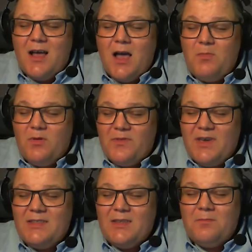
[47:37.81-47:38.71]
I'm
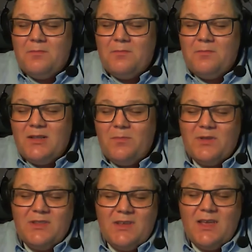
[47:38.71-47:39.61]
afraid that metal
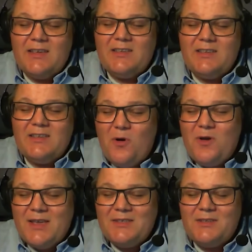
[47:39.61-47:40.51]
printing, as
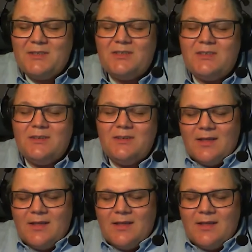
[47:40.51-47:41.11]
long as it's